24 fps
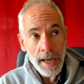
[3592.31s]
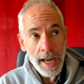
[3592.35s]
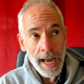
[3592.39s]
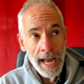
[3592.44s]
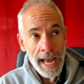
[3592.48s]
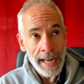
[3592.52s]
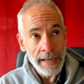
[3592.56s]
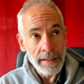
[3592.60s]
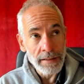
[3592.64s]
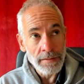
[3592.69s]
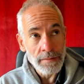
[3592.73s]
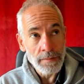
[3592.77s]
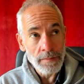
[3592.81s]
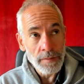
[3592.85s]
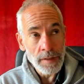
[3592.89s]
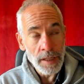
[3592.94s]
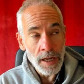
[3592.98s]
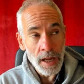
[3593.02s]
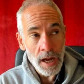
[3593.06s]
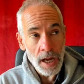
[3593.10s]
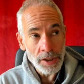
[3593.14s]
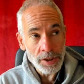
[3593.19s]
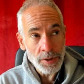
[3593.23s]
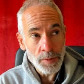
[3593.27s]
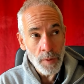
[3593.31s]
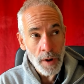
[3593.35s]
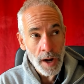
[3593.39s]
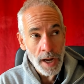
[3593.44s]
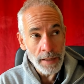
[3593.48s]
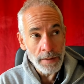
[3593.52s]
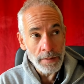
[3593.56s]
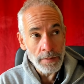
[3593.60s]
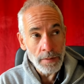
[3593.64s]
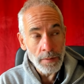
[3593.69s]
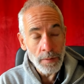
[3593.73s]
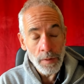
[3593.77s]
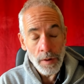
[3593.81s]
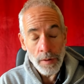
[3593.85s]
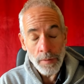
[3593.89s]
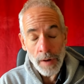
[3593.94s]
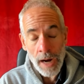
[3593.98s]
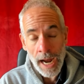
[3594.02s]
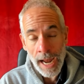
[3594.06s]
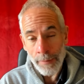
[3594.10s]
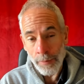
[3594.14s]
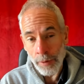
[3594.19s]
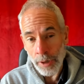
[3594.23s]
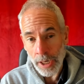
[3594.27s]
And the last one,
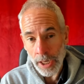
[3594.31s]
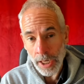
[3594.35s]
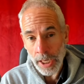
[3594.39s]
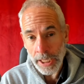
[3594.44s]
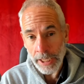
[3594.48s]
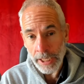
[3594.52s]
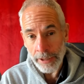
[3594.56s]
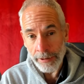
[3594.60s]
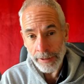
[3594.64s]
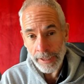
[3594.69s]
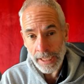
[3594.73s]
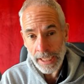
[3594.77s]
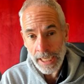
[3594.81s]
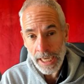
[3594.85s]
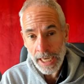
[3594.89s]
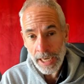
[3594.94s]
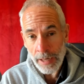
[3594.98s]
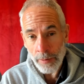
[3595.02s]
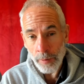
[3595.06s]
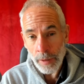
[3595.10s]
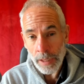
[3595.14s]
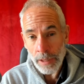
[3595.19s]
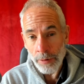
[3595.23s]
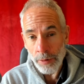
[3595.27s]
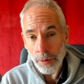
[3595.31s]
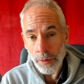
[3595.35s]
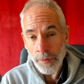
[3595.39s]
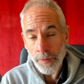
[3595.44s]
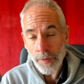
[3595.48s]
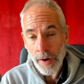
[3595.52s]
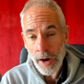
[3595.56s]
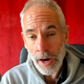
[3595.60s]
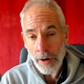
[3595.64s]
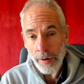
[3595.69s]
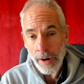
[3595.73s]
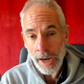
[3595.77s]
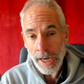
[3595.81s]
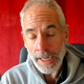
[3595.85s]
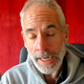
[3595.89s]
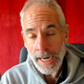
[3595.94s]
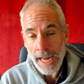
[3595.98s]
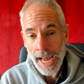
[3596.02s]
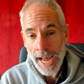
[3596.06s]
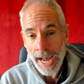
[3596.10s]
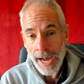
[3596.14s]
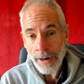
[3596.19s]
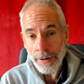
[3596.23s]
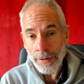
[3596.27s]
I had one earlier in the year, We're All Far Right
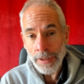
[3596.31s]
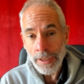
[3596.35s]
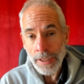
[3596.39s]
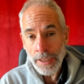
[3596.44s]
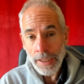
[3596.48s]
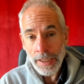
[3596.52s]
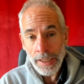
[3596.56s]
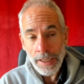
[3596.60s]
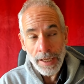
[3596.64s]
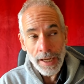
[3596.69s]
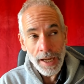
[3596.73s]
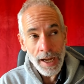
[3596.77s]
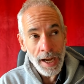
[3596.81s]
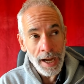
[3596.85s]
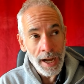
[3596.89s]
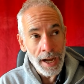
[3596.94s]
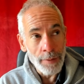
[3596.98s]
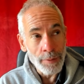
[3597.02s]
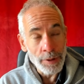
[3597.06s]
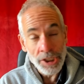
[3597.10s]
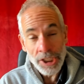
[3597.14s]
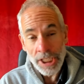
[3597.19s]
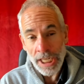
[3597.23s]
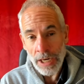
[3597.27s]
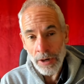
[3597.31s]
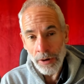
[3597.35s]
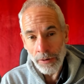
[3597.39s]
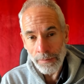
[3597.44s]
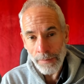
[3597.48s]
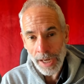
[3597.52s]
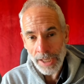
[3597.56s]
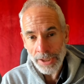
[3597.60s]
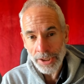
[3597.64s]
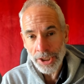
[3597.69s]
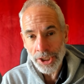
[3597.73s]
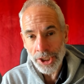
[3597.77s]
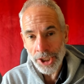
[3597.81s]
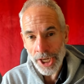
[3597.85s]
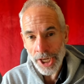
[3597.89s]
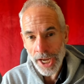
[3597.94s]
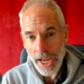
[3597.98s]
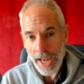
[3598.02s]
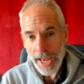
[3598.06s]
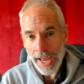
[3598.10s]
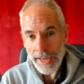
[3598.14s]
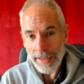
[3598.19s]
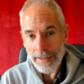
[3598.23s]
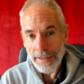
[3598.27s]
Now, uh, which Elon Musk
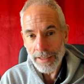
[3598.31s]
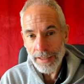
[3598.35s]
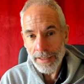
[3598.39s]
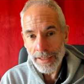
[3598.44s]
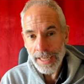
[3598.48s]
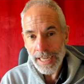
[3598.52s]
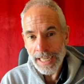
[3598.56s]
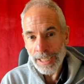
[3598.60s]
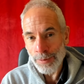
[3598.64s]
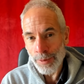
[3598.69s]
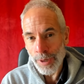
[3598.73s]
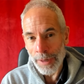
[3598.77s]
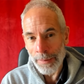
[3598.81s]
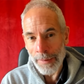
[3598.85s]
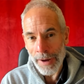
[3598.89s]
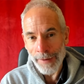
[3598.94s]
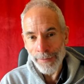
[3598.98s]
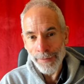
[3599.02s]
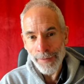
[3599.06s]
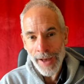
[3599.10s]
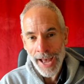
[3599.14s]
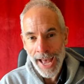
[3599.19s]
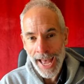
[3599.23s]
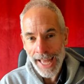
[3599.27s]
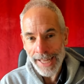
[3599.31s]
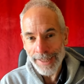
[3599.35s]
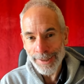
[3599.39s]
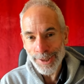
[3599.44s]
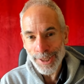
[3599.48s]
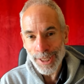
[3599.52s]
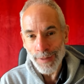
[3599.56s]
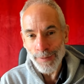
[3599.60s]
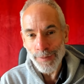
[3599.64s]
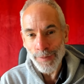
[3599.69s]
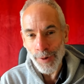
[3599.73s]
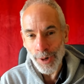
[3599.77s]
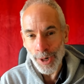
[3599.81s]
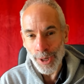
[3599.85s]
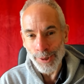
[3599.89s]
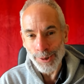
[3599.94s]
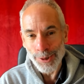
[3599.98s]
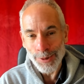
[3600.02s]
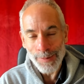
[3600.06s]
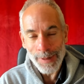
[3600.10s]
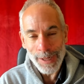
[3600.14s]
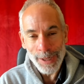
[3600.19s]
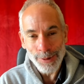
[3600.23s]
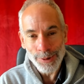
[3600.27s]
shared. He's one of my fans. He
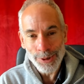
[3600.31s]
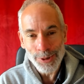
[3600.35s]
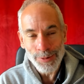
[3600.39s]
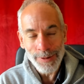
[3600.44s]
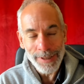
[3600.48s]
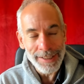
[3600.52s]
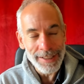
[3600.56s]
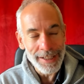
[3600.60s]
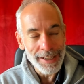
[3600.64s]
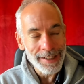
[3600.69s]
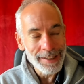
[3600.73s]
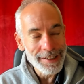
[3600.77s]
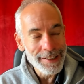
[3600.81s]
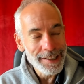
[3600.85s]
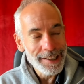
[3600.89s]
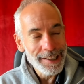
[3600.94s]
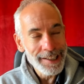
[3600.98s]
follows me on Twitter.